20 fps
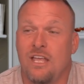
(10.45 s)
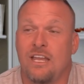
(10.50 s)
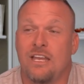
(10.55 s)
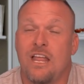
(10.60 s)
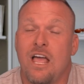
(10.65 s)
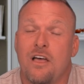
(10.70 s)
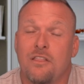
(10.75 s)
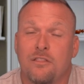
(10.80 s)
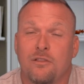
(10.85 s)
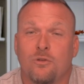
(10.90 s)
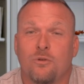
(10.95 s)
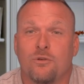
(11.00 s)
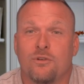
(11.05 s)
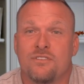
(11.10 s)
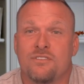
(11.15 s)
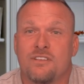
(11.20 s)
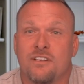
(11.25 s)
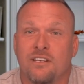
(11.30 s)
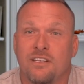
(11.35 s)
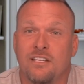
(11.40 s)
and how the Lord
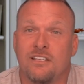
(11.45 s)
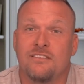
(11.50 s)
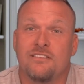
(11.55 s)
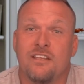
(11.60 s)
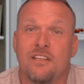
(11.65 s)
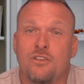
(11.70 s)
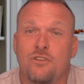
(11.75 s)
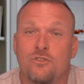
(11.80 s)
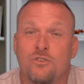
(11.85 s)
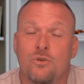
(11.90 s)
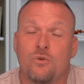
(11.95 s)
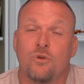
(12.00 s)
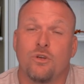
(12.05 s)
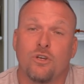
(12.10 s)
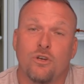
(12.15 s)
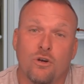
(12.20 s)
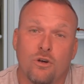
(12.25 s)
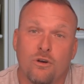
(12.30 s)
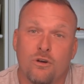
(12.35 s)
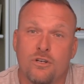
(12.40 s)
is going to continue to
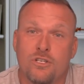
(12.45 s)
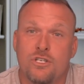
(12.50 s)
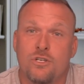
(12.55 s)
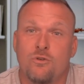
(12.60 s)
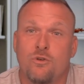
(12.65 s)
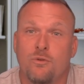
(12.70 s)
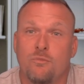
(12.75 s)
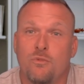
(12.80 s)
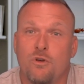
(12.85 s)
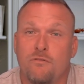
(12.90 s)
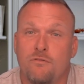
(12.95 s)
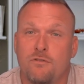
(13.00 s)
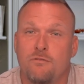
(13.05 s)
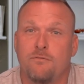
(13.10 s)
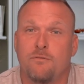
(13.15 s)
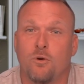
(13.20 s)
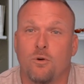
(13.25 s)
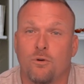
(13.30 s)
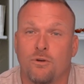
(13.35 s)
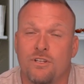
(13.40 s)
encourage you and move you
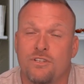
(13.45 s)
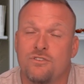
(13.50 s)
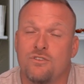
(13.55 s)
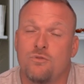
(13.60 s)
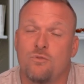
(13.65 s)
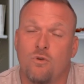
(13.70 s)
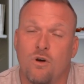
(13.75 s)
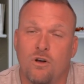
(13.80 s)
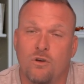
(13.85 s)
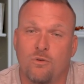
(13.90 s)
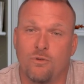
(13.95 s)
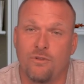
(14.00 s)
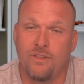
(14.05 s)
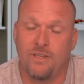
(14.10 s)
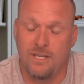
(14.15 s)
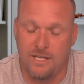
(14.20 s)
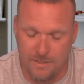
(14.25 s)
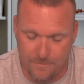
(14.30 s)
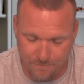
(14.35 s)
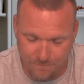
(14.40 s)
forward as you walk with
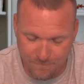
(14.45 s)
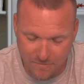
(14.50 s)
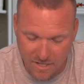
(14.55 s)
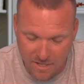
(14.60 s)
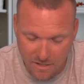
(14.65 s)
Him.